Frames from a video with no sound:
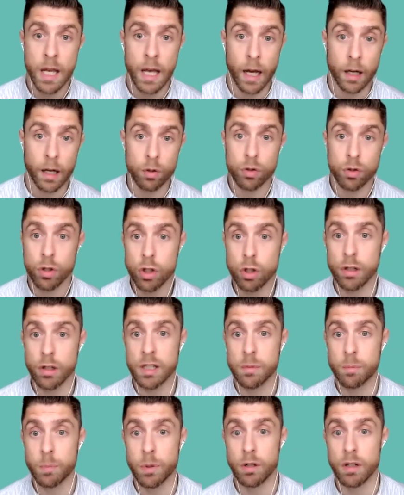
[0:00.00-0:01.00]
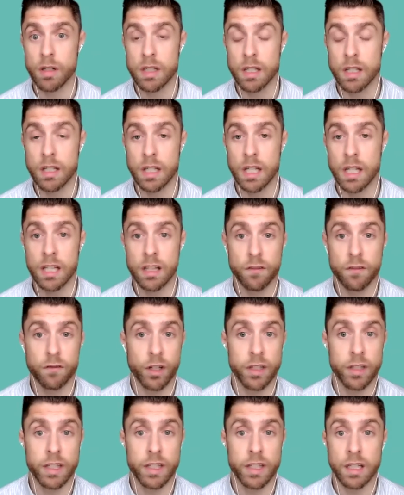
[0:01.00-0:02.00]
and also your experience in the
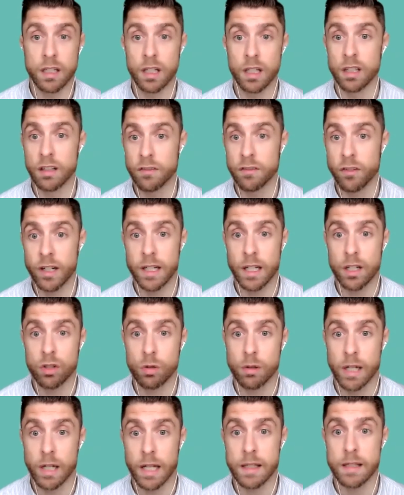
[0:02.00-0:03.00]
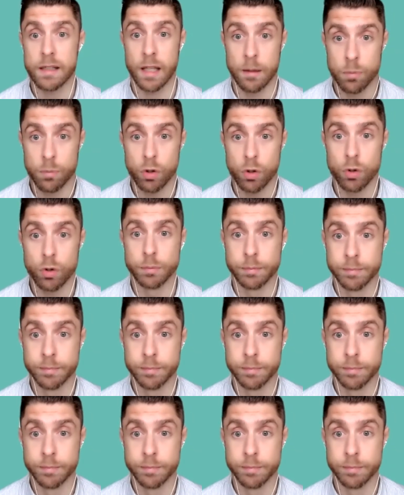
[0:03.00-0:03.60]
funding and the financial landscape too?